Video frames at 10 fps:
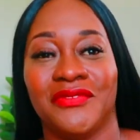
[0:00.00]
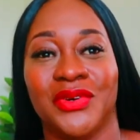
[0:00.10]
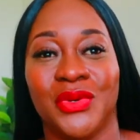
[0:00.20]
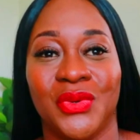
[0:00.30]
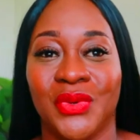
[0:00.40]

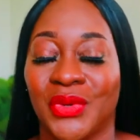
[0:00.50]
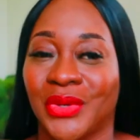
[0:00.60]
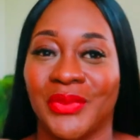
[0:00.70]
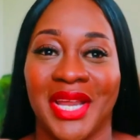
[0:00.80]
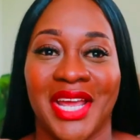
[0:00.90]
food
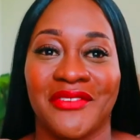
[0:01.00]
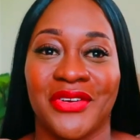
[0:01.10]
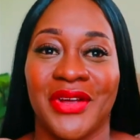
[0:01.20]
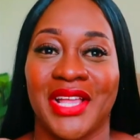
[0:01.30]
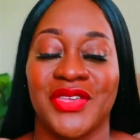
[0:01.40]
or
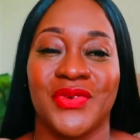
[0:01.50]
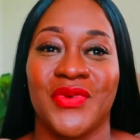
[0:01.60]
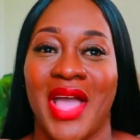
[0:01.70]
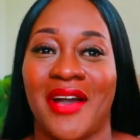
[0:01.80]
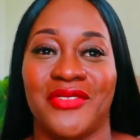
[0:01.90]
whatever and
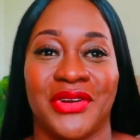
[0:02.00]
you have